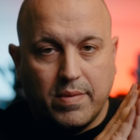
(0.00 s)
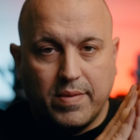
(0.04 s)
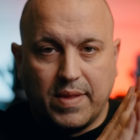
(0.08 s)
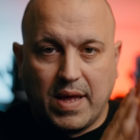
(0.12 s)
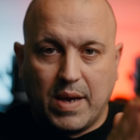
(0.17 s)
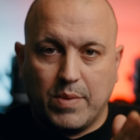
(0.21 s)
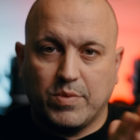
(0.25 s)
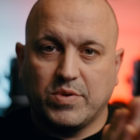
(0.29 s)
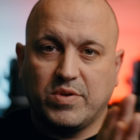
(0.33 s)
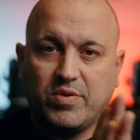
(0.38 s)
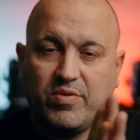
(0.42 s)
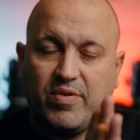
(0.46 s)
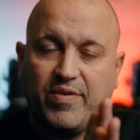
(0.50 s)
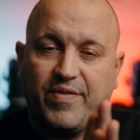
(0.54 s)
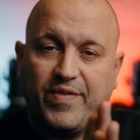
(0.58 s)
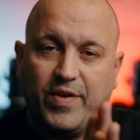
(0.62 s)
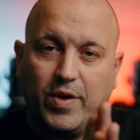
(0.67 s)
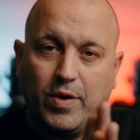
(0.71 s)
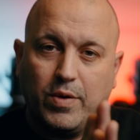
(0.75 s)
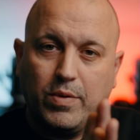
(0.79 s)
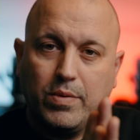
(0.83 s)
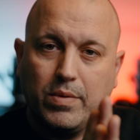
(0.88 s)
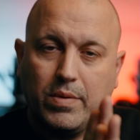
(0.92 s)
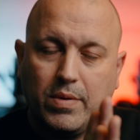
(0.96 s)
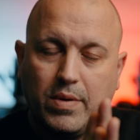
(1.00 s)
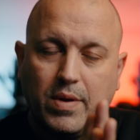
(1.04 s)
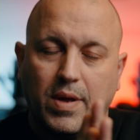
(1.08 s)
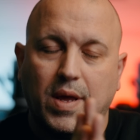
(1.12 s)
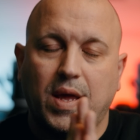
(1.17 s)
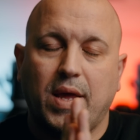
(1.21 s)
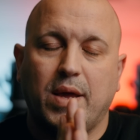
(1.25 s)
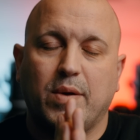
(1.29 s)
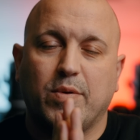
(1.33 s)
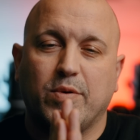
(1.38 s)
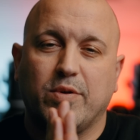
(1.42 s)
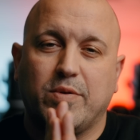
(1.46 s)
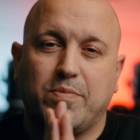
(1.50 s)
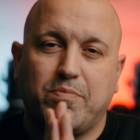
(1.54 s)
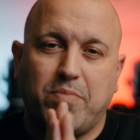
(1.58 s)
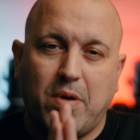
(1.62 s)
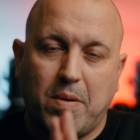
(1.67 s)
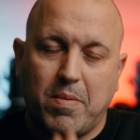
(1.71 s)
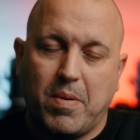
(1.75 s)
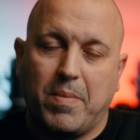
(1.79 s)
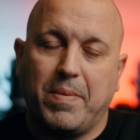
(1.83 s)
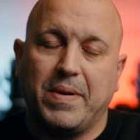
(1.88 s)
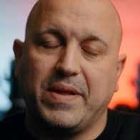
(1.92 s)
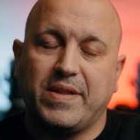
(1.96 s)
That was a review. It was
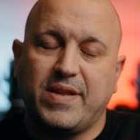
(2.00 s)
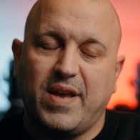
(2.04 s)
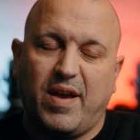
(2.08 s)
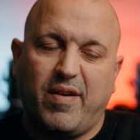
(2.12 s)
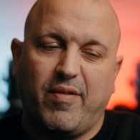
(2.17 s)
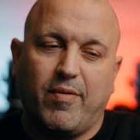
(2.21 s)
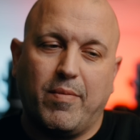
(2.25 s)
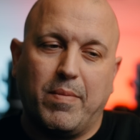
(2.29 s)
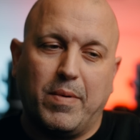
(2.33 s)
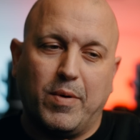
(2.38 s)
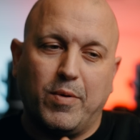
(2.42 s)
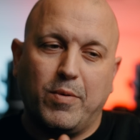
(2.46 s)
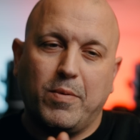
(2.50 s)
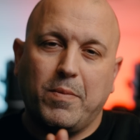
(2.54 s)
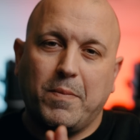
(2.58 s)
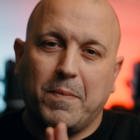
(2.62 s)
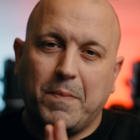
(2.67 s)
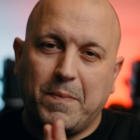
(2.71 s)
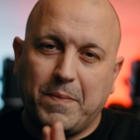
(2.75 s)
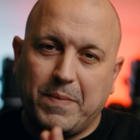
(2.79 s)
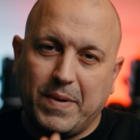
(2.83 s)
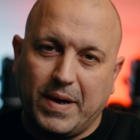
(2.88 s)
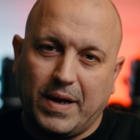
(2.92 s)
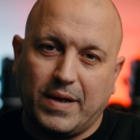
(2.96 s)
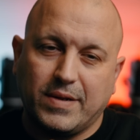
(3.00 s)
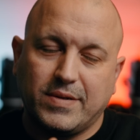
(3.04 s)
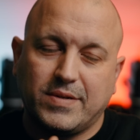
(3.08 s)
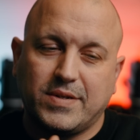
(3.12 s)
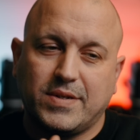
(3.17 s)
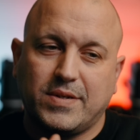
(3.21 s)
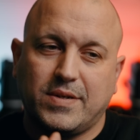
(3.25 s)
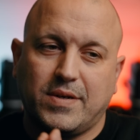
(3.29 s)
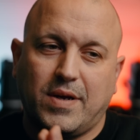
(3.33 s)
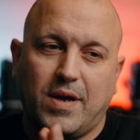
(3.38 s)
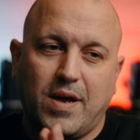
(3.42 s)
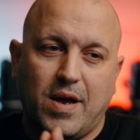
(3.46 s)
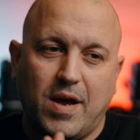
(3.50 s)
probably terrible, but